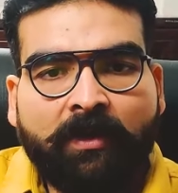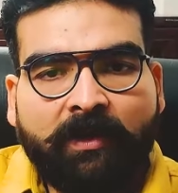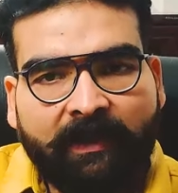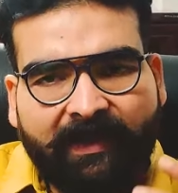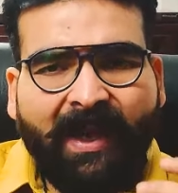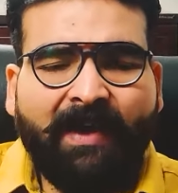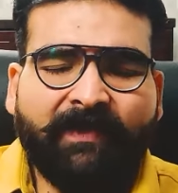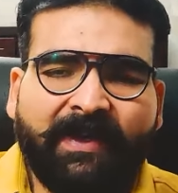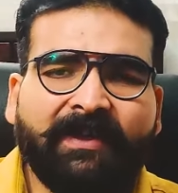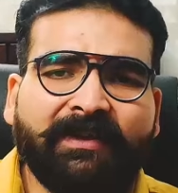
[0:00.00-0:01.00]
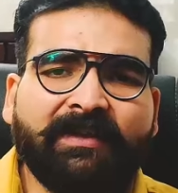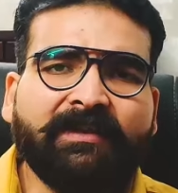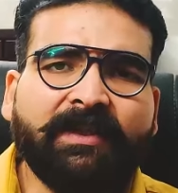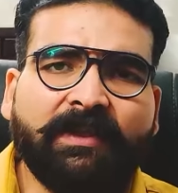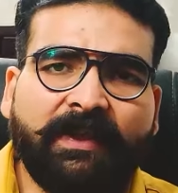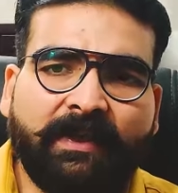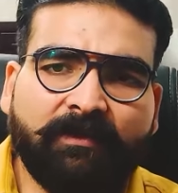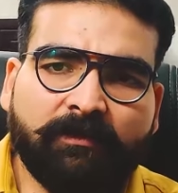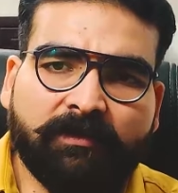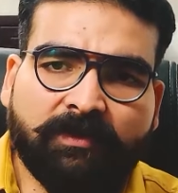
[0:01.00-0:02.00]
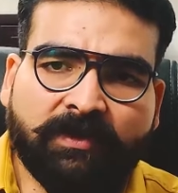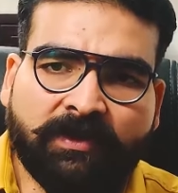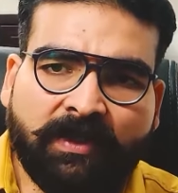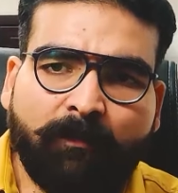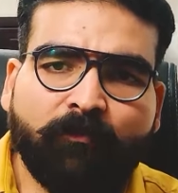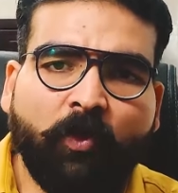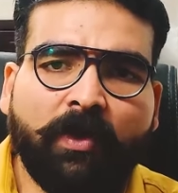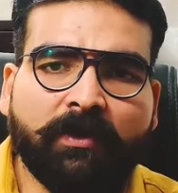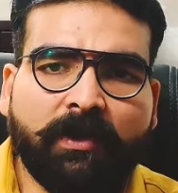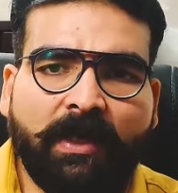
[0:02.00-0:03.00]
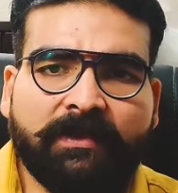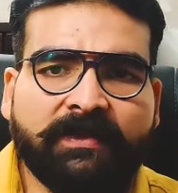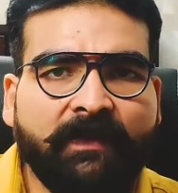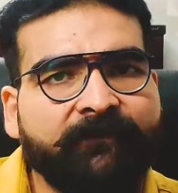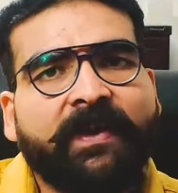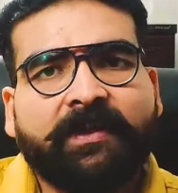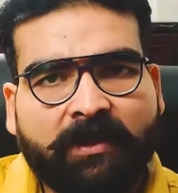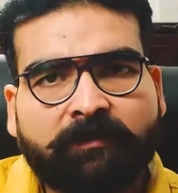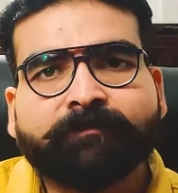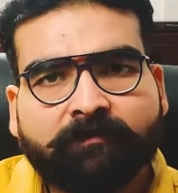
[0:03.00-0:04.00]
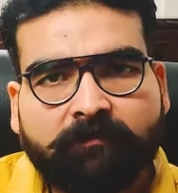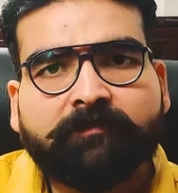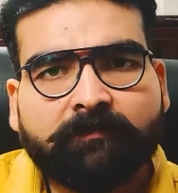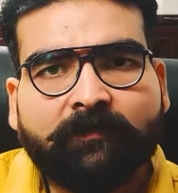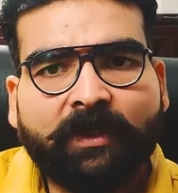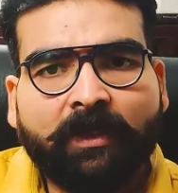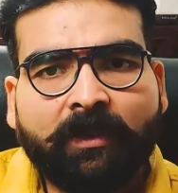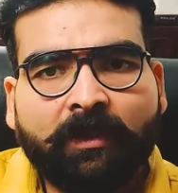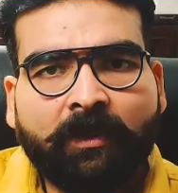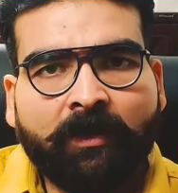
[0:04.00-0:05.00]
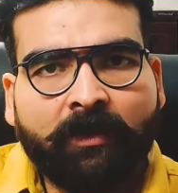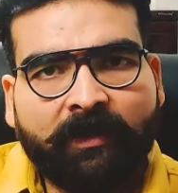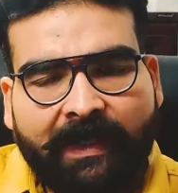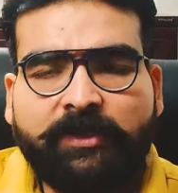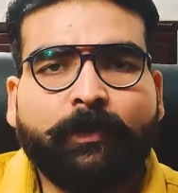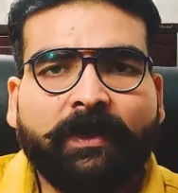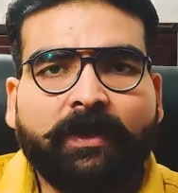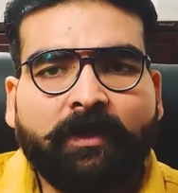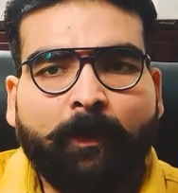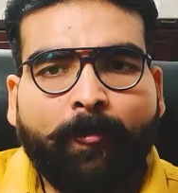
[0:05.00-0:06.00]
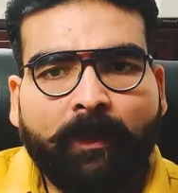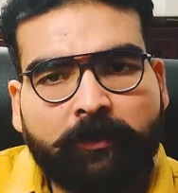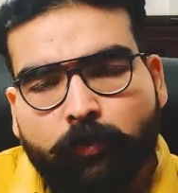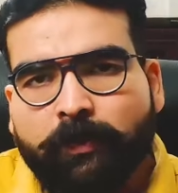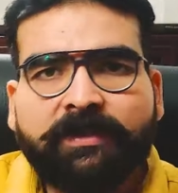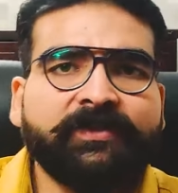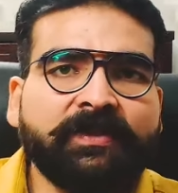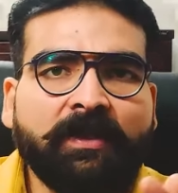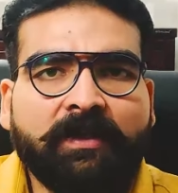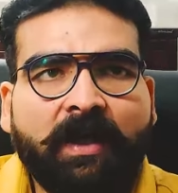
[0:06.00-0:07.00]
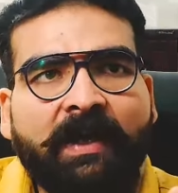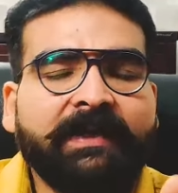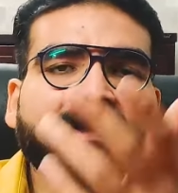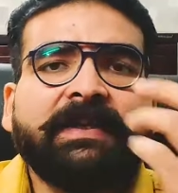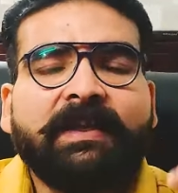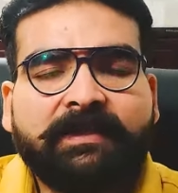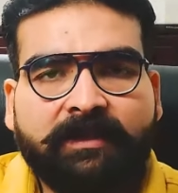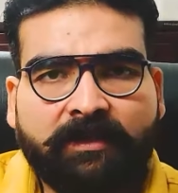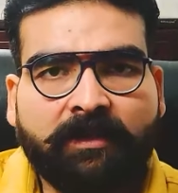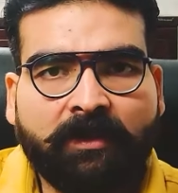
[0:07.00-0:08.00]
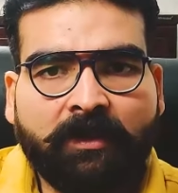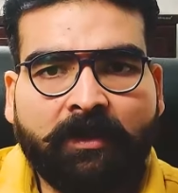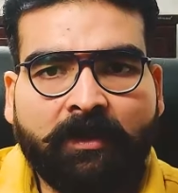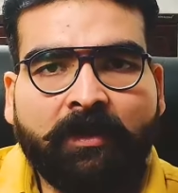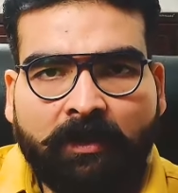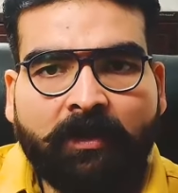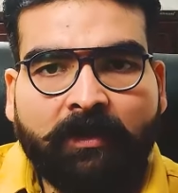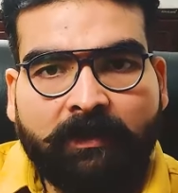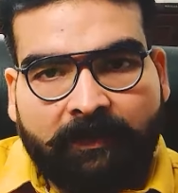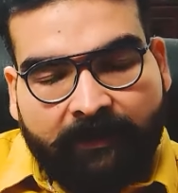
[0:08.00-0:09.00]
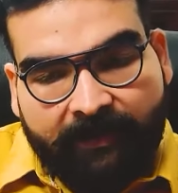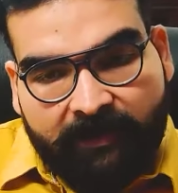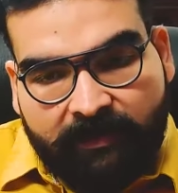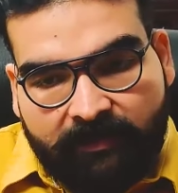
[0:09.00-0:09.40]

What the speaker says: and they have internal somewhat, I'll say, faith gradually towards higher reality, it